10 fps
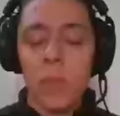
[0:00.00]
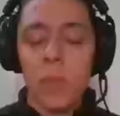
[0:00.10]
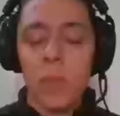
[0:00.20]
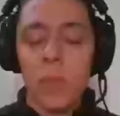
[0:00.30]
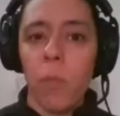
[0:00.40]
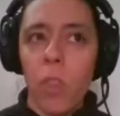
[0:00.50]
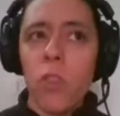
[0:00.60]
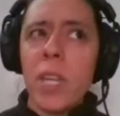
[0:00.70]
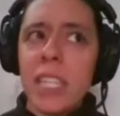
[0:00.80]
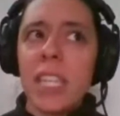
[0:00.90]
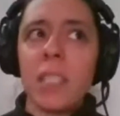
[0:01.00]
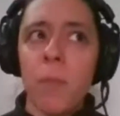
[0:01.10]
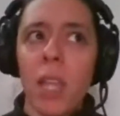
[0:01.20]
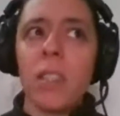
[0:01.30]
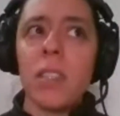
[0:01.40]
So 3 to
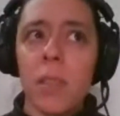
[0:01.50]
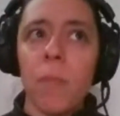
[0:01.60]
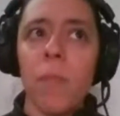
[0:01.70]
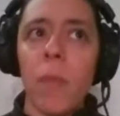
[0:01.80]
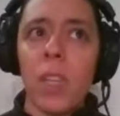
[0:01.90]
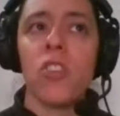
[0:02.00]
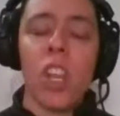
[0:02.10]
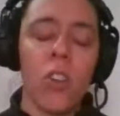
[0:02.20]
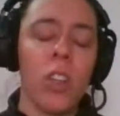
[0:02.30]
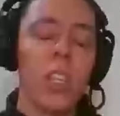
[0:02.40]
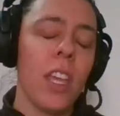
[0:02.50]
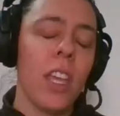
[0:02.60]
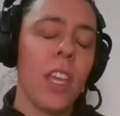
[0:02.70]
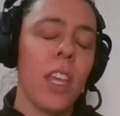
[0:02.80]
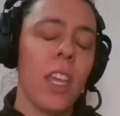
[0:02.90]
6 months is generally
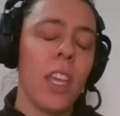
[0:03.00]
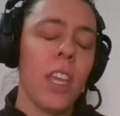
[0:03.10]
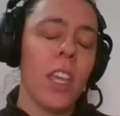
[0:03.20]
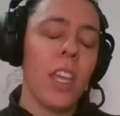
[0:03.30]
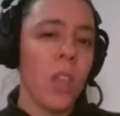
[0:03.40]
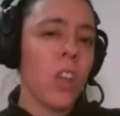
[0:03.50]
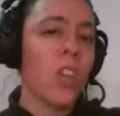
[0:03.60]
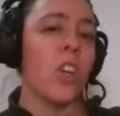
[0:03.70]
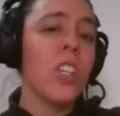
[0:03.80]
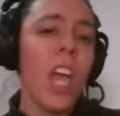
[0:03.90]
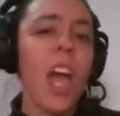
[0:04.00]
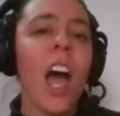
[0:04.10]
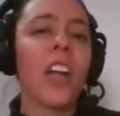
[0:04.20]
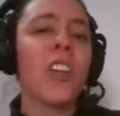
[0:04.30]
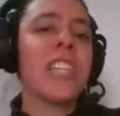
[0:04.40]
a good time, a good
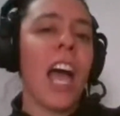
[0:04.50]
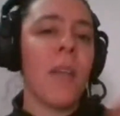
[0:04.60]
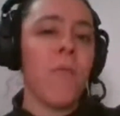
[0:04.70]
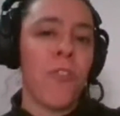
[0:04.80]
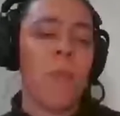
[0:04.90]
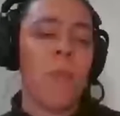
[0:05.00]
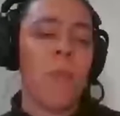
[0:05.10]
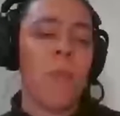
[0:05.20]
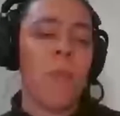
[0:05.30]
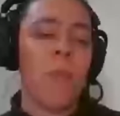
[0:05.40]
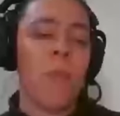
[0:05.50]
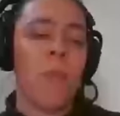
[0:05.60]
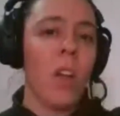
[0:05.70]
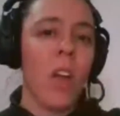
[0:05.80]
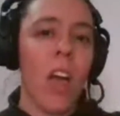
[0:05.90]
time frame to
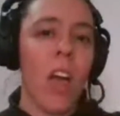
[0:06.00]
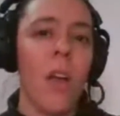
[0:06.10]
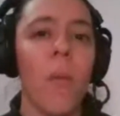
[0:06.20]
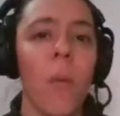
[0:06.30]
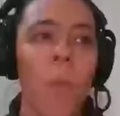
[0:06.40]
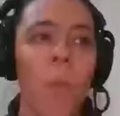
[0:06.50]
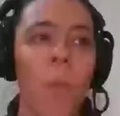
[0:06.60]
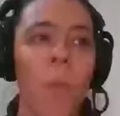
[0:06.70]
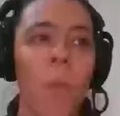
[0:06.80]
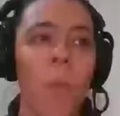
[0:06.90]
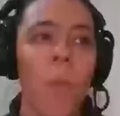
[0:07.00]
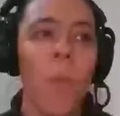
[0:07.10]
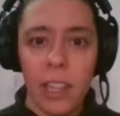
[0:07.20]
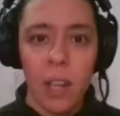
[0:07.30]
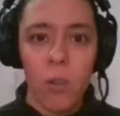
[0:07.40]
plan
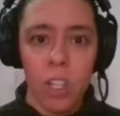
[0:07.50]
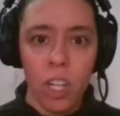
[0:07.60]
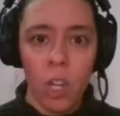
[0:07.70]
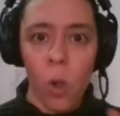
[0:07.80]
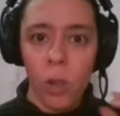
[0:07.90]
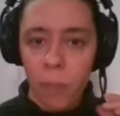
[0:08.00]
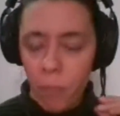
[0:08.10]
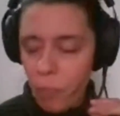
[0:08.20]
a language learning goal.